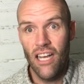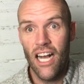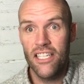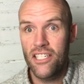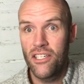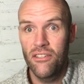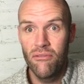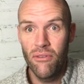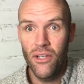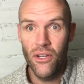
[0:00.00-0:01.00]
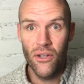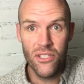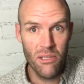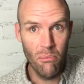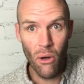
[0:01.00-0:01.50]
ask for your
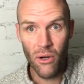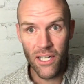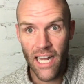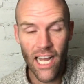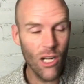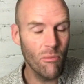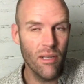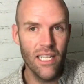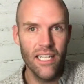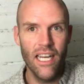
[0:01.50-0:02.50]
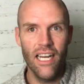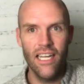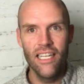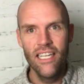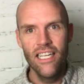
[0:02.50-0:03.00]
support and help in
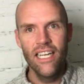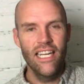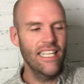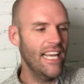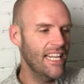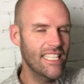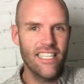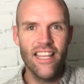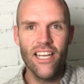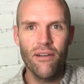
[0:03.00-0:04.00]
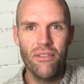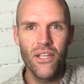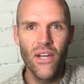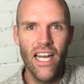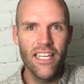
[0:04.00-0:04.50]
getting this thing off the
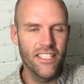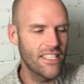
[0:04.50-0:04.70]
ground.